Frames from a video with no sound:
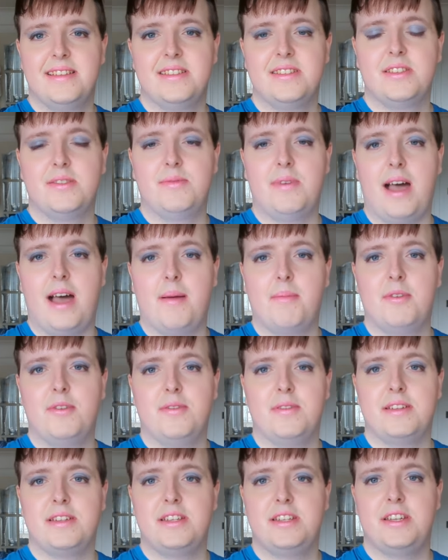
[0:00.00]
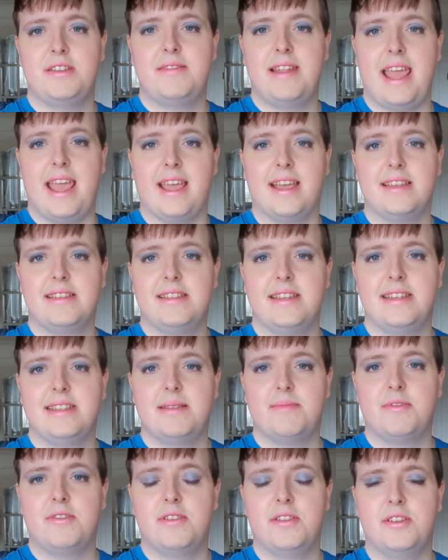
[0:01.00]
So what I'm going to do next is
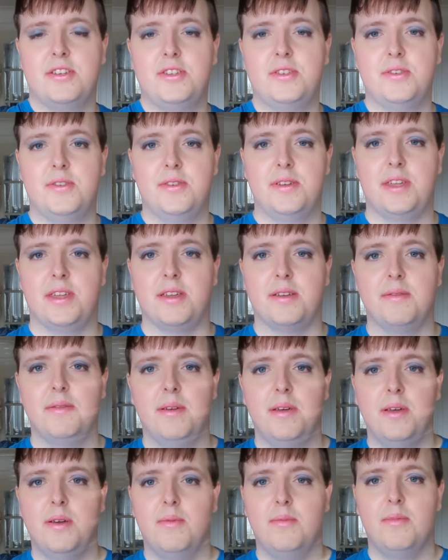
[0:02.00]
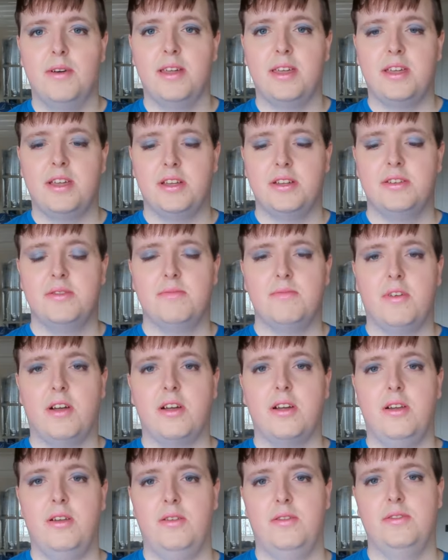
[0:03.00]
I'm going to show you
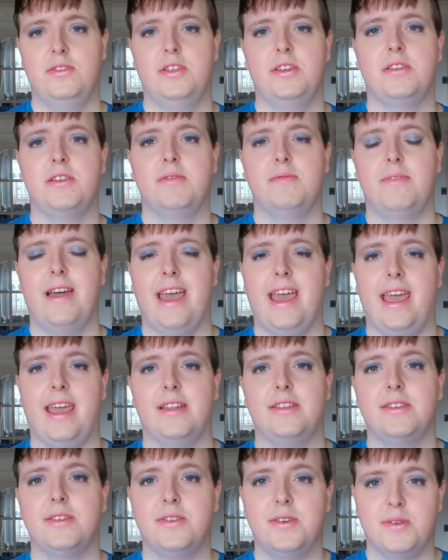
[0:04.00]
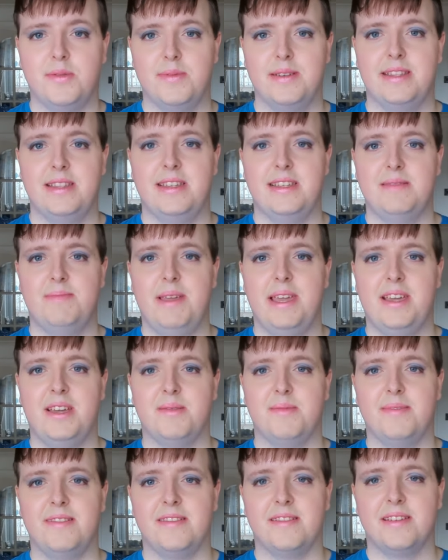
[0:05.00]
what clothes you can wear to go with this
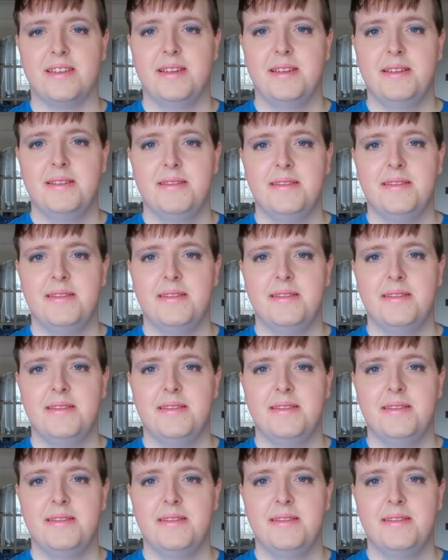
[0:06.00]
makeup look.